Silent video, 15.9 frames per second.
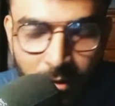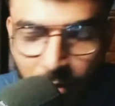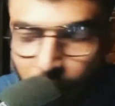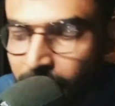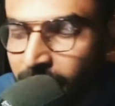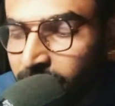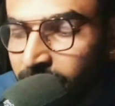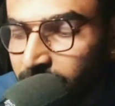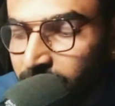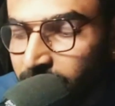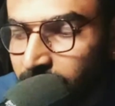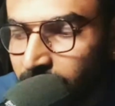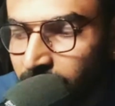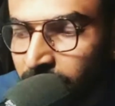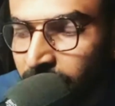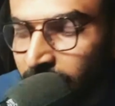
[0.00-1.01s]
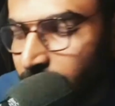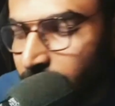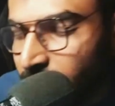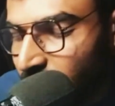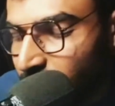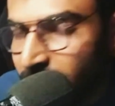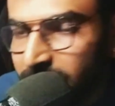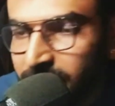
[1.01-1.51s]
Okay, let,
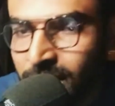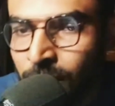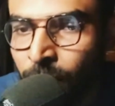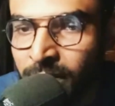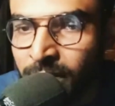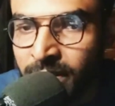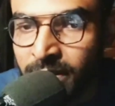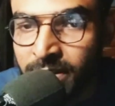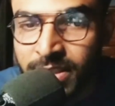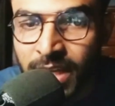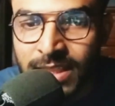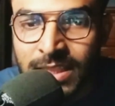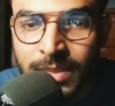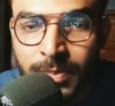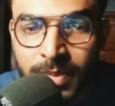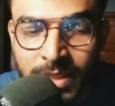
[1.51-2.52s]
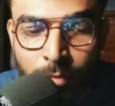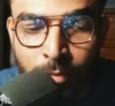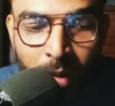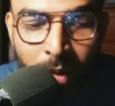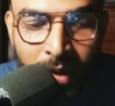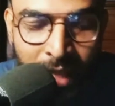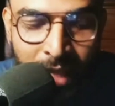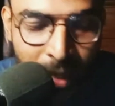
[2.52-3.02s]
let me tell you one thing. ChatGPT
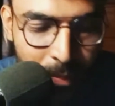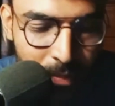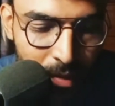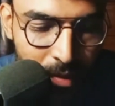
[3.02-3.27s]
mobile app,